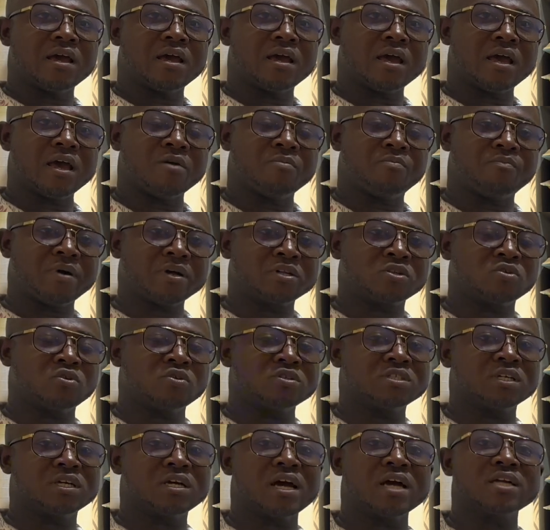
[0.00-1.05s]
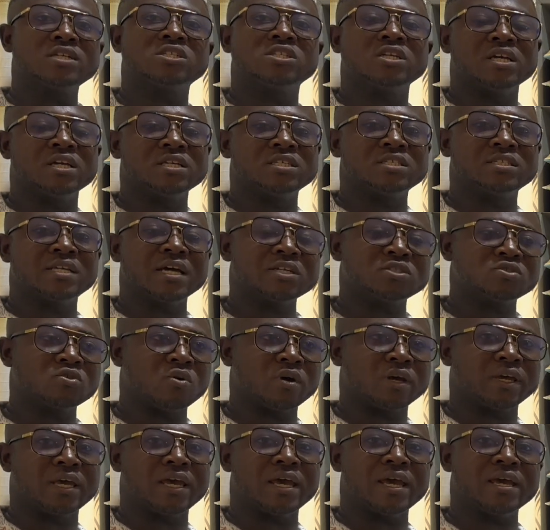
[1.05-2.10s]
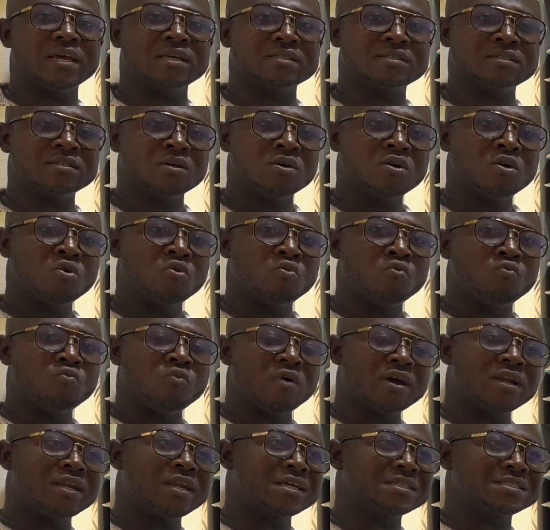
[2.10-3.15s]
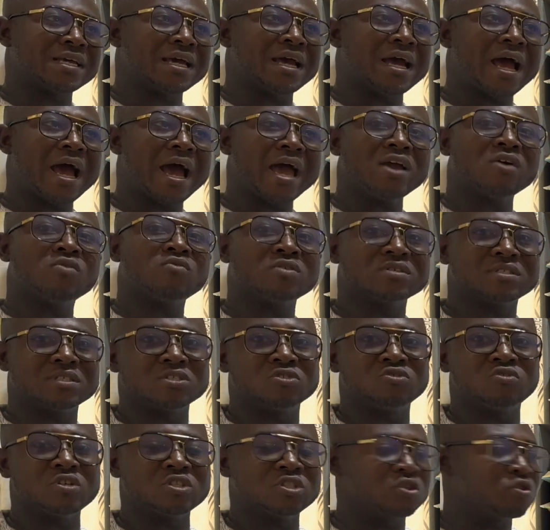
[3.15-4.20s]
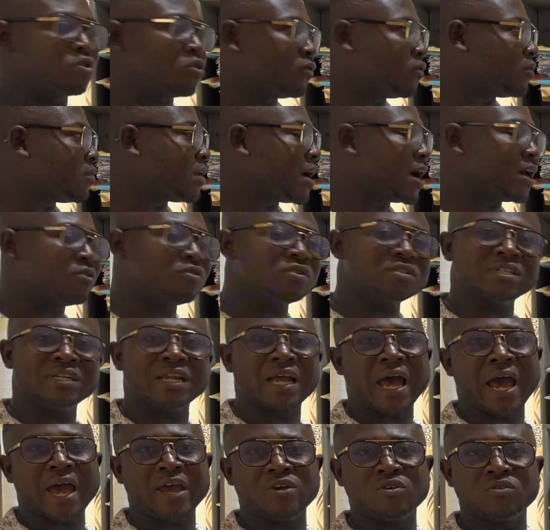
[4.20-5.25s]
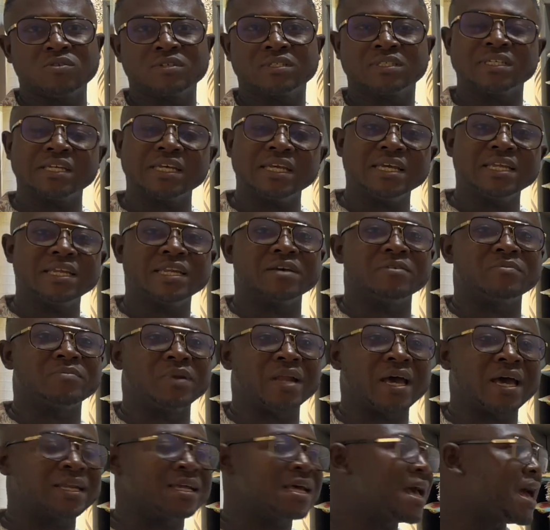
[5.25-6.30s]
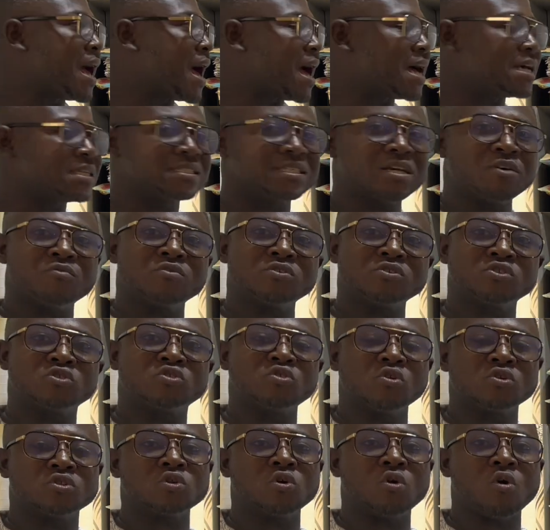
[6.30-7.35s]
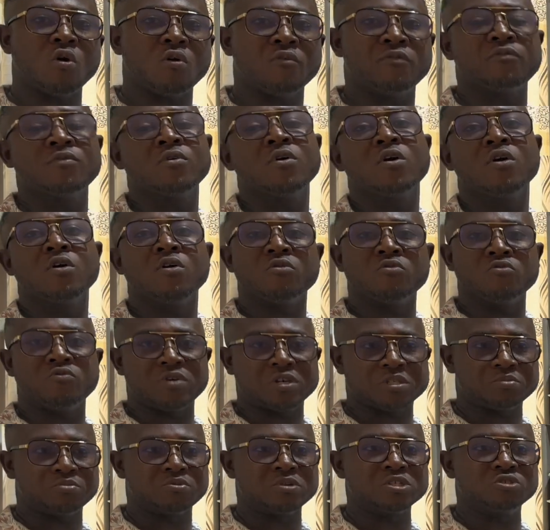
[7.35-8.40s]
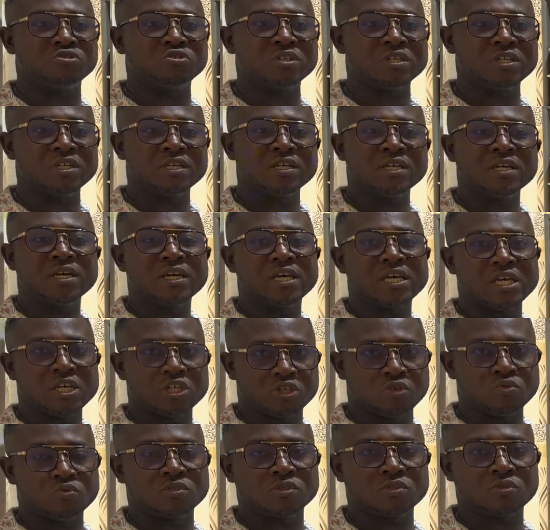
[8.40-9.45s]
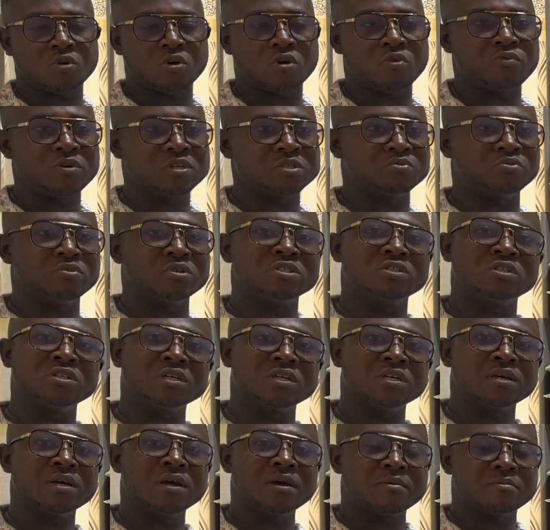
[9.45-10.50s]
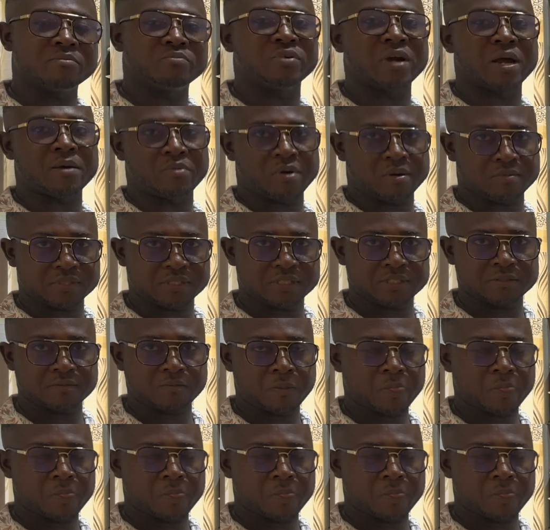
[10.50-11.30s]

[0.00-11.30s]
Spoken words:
a pathological change that occurs when there's a high concentration of hydrogen ions in the blood as a result of respiratory issues or respiratory problems.